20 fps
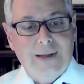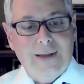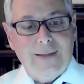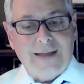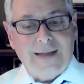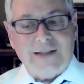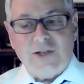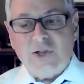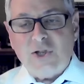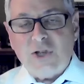
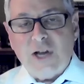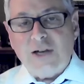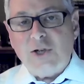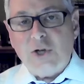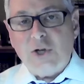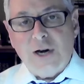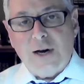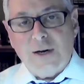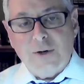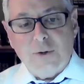that such
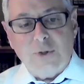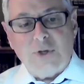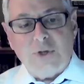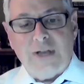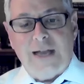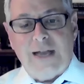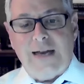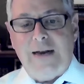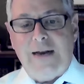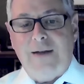an
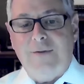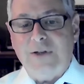understanding of